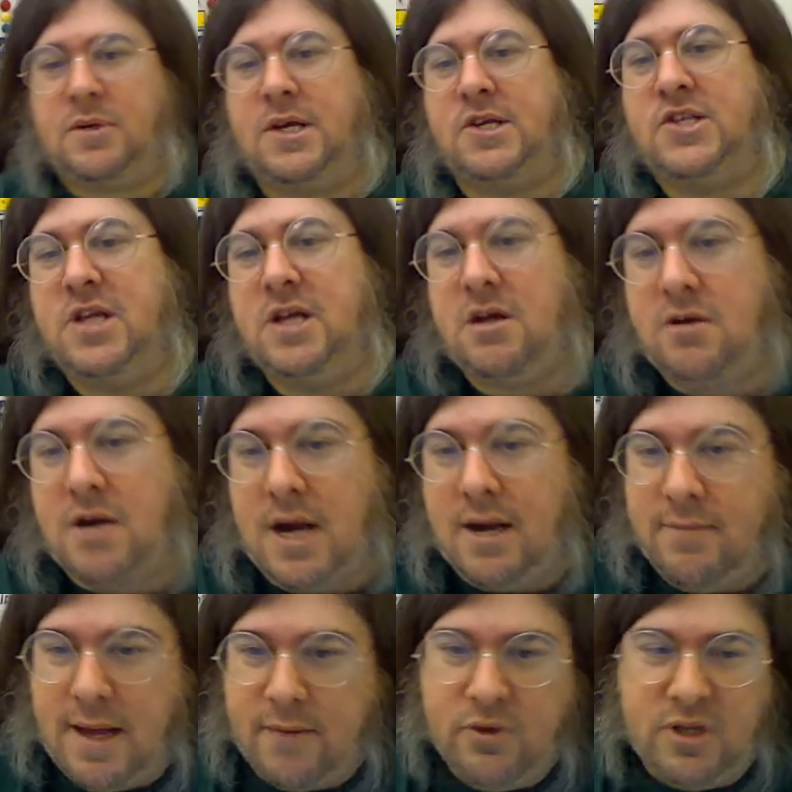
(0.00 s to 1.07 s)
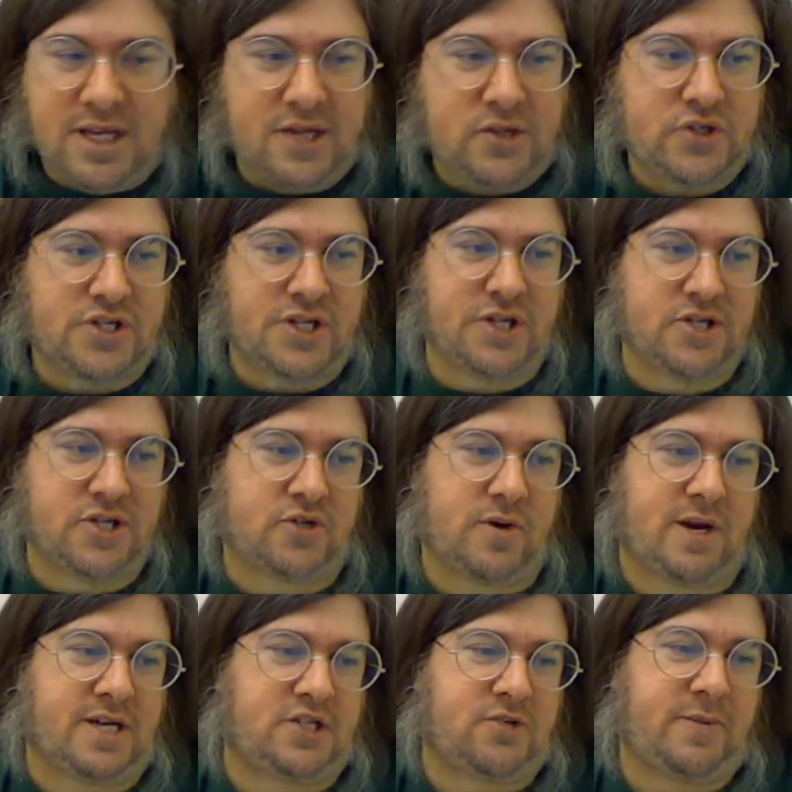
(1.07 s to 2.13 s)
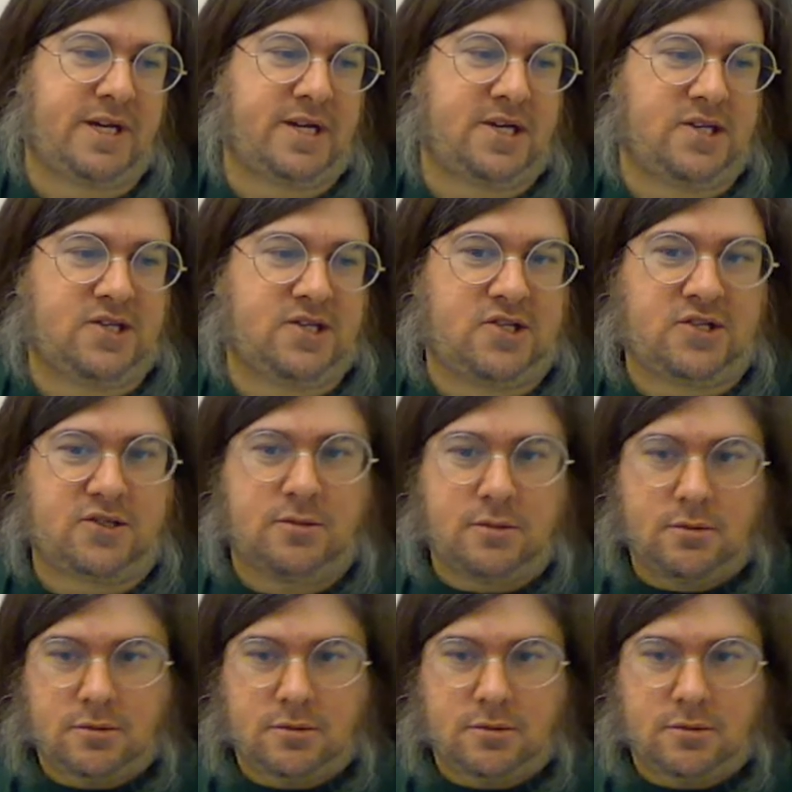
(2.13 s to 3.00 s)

Because, you know, I'm really interested in this race because